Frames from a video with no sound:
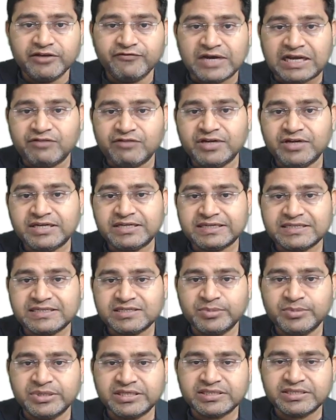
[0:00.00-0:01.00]
Evaluate
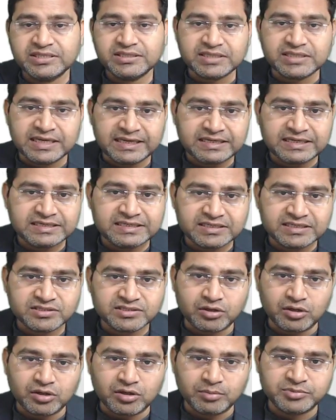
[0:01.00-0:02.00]
test basis and
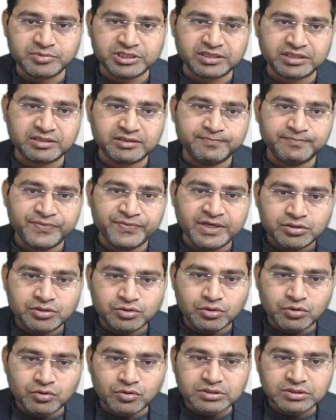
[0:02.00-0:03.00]
test object.
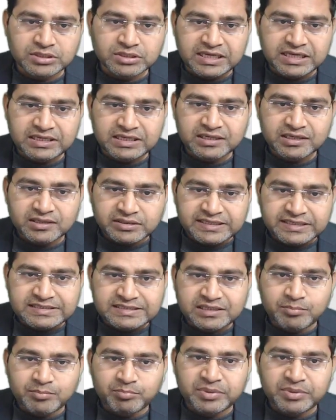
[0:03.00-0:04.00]
So looks like
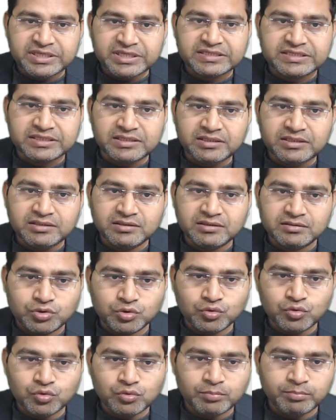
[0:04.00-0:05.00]
test completion
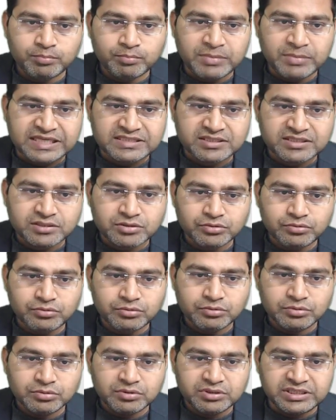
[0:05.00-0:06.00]
2 matches to
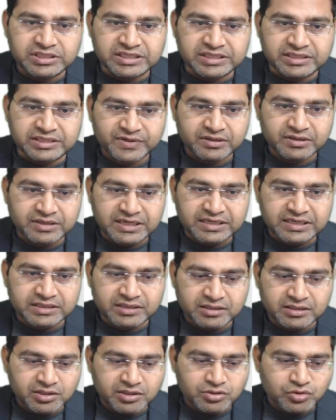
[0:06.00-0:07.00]
D, right?
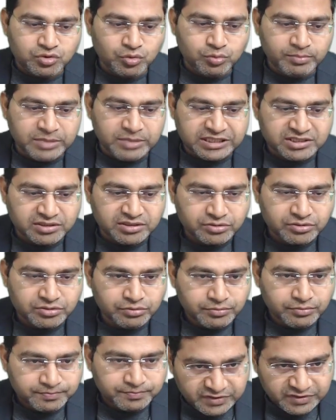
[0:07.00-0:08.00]
2 matches
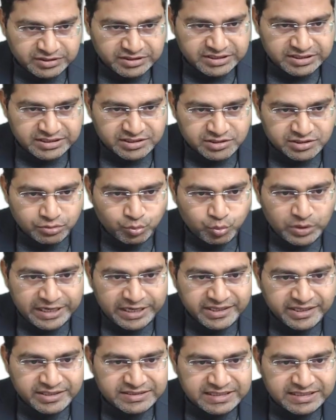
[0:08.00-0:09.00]
to D. So
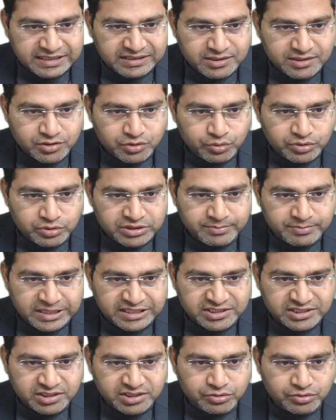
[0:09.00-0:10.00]
where exactly 2 is
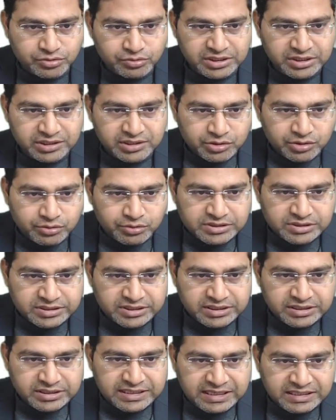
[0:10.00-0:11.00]
matching to D? You will
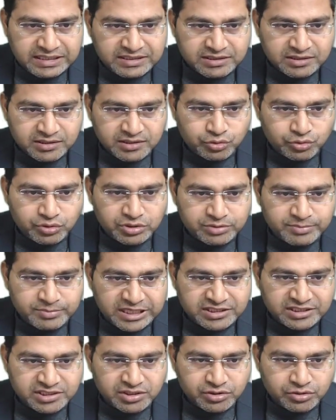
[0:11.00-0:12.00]
see that 2 is
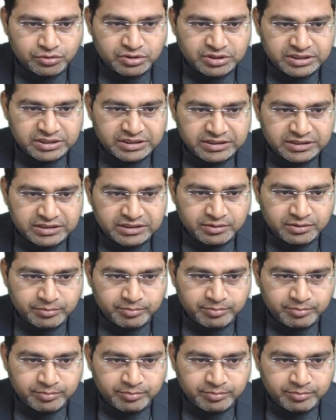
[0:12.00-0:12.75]
matching to D in